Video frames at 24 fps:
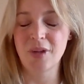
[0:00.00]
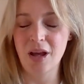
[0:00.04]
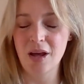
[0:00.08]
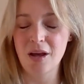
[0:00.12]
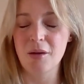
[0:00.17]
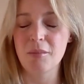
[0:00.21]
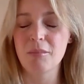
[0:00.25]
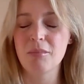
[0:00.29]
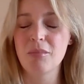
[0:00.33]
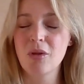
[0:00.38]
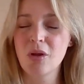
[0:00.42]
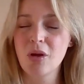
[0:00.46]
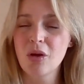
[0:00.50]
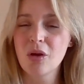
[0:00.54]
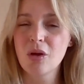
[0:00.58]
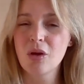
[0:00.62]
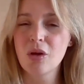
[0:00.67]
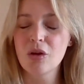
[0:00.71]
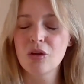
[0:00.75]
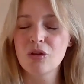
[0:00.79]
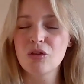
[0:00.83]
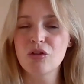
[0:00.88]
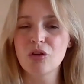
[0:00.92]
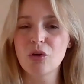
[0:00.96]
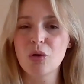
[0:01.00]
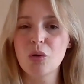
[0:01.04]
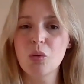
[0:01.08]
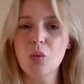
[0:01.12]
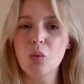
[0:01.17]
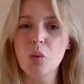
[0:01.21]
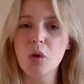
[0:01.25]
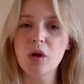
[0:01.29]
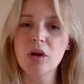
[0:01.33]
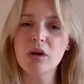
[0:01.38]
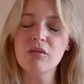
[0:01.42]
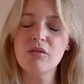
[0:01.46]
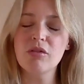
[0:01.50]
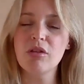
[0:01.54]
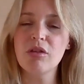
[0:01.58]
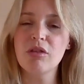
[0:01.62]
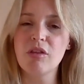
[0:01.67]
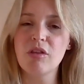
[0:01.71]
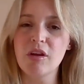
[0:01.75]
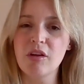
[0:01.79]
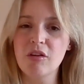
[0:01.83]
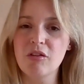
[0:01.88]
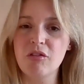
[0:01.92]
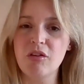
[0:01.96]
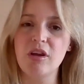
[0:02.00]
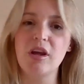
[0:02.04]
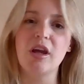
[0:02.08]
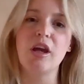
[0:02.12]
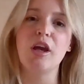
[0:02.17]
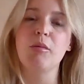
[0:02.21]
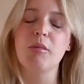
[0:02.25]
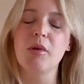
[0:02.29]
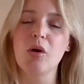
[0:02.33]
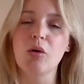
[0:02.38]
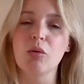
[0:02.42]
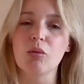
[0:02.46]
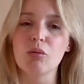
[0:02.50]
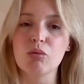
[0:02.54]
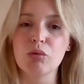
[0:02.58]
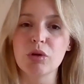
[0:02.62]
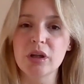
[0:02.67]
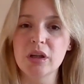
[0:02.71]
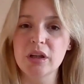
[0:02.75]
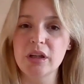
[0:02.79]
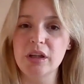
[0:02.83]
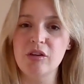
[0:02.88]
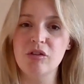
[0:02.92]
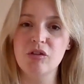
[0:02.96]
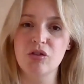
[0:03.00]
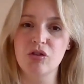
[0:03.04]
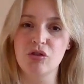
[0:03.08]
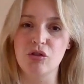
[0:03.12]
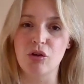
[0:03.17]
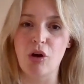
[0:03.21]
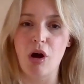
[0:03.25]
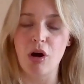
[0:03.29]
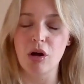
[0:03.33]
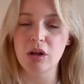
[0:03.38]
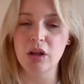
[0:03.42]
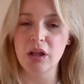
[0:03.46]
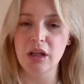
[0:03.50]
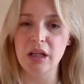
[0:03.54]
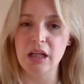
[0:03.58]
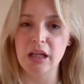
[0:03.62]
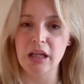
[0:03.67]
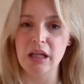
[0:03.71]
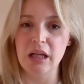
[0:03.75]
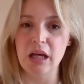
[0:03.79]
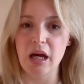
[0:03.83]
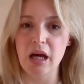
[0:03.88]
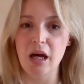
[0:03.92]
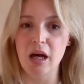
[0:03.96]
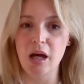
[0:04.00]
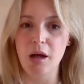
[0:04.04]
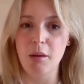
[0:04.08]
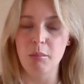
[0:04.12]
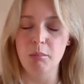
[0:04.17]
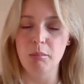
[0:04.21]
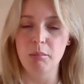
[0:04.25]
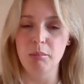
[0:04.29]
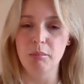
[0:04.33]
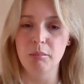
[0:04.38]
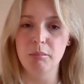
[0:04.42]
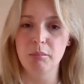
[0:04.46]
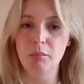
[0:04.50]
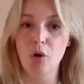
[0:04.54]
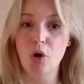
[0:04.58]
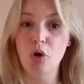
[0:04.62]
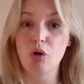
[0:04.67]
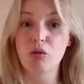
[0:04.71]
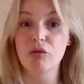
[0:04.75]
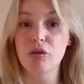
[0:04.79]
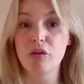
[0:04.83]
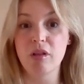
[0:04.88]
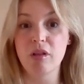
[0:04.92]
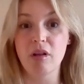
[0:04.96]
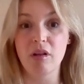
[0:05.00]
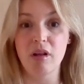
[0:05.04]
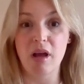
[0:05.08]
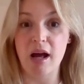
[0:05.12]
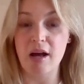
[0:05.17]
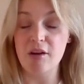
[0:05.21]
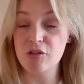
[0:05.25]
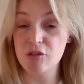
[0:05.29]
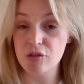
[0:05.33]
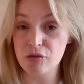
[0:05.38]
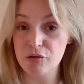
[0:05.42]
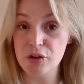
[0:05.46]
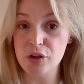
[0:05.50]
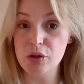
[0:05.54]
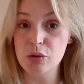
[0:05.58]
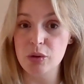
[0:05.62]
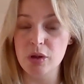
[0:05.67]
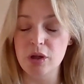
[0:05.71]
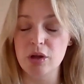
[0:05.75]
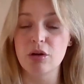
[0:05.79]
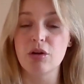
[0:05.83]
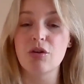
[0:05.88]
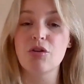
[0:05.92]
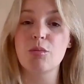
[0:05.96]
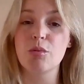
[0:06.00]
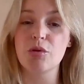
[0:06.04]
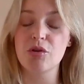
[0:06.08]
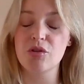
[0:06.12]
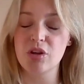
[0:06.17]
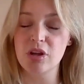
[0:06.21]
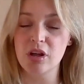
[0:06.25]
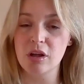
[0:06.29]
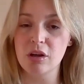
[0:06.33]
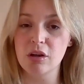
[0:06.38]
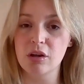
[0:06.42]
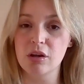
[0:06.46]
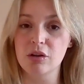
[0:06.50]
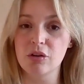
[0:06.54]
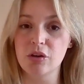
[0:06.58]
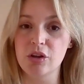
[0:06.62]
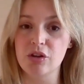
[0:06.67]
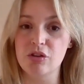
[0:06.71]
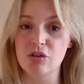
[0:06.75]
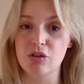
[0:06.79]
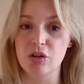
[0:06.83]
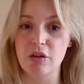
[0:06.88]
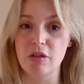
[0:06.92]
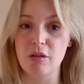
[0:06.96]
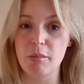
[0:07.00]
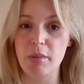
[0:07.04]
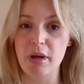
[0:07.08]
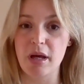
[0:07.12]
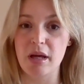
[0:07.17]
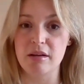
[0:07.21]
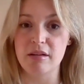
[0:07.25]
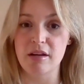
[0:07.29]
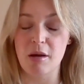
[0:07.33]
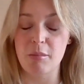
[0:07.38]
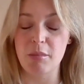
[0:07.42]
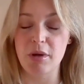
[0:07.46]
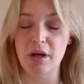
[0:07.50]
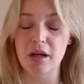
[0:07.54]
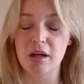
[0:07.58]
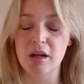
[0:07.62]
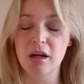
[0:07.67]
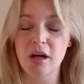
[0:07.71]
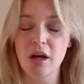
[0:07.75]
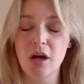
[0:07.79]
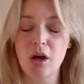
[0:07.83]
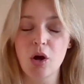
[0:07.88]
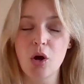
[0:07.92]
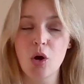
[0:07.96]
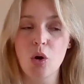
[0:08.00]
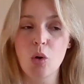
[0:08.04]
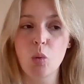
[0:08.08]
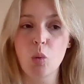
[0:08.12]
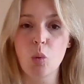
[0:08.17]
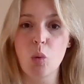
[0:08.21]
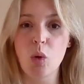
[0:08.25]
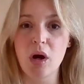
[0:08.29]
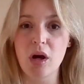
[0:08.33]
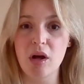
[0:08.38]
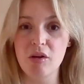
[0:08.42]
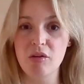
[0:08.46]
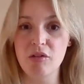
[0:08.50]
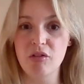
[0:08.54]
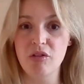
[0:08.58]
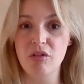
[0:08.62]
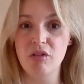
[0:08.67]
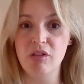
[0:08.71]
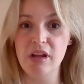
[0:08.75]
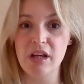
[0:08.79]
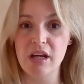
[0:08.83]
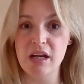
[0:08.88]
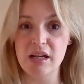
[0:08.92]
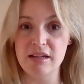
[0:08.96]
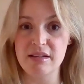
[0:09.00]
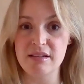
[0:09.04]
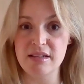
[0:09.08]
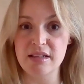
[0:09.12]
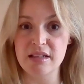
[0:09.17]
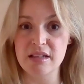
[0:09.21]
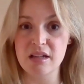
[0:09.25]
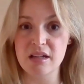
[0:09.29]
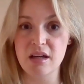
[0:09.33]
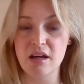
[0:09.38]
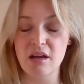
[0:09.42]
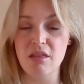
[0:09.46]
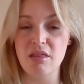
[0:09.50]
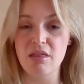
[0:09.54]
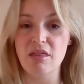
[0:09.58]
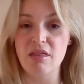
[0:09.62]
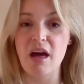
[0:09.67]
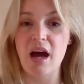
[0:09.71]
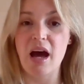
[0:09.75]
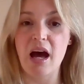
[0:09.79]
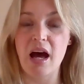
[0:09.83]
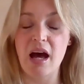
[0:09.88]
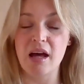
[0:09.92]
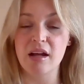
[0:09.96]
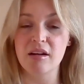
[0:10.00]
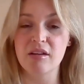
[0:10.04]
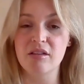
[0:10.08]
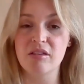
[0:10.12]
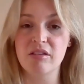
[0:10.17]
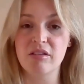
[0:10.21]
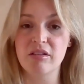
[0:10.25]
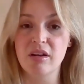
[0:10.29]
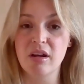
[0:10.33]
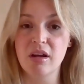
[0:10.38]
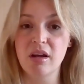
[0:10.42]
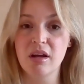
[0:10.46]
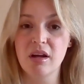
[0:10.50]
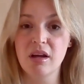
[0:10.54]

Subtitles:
Yeah. So one of the things that came out really strongly over the last few years, particularly during the pandemic, was the idea that